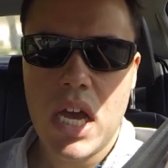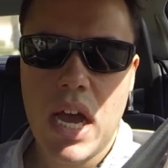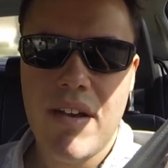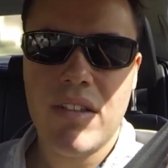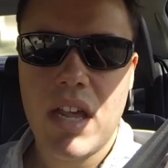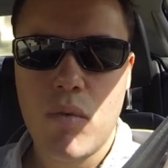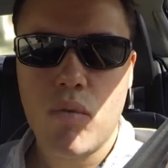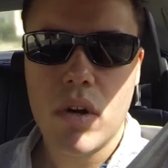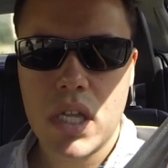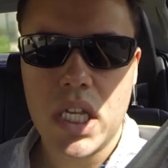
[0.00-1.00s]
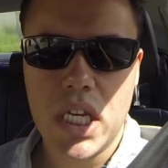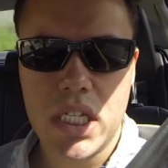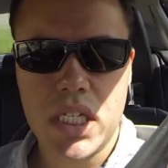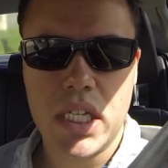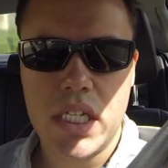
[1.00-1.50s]
I have a lot of work that
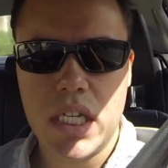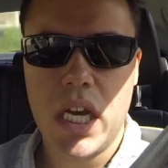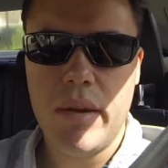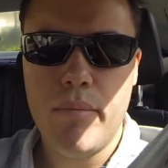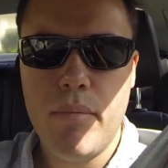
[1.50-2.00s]
needs to get done,